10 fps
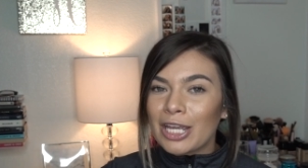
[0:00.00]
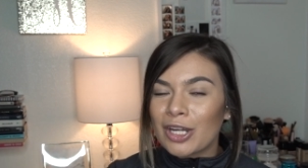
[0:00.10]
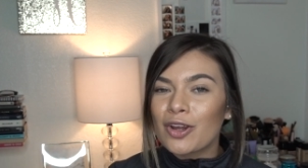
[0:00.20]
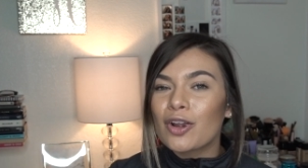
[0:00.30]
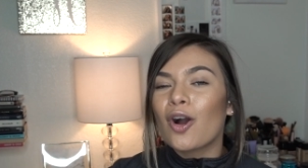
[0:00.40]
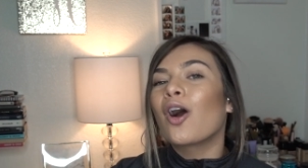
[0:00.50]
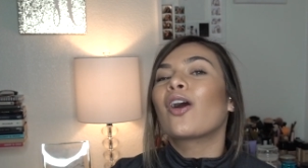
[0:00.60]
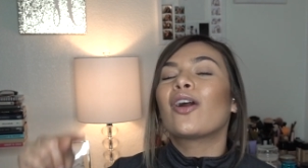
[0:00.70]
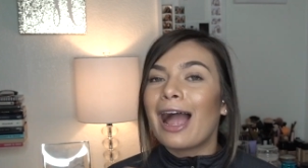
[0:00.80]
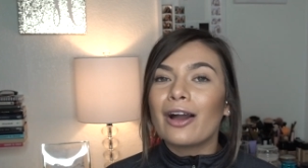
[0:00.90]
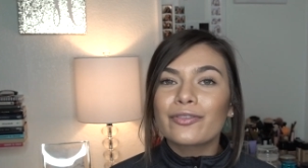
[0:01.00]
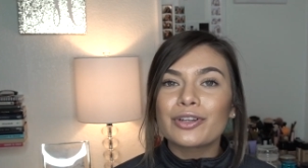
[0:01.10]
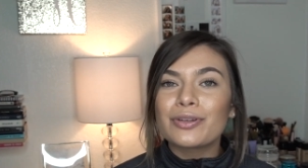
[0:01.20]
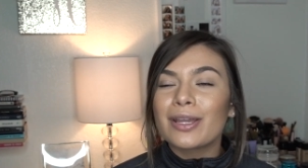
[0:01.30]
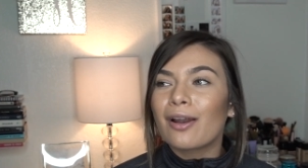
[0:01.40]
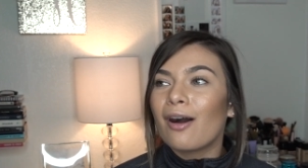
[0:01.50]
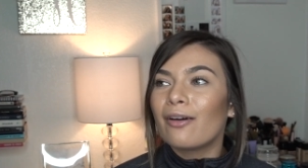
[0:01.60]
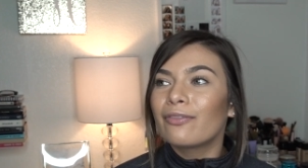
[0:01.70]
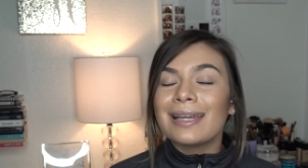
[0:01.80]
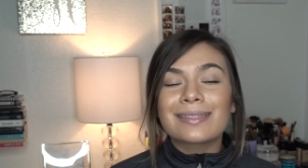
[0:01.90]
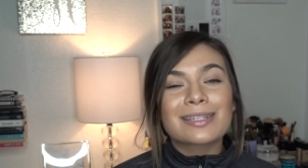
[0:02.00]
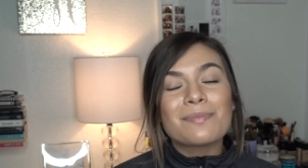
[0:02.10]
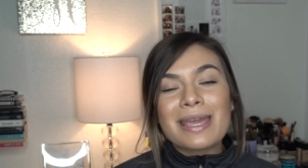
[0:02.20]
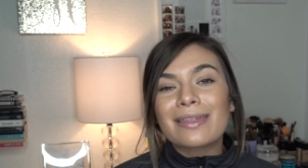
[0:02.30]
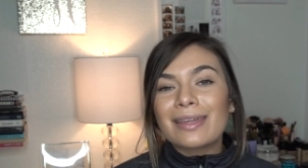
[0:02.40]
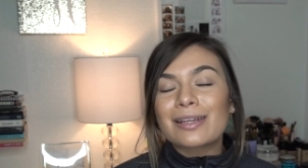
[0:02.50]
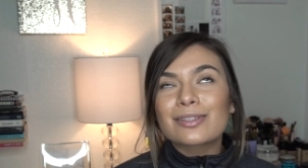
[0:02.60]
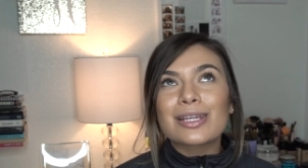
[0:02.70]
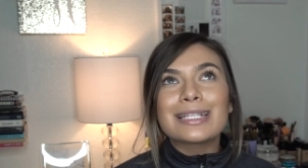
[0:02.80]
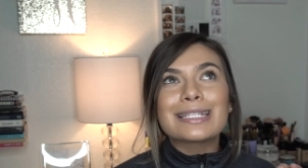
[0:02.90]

in your car after you get off, it's gonna make things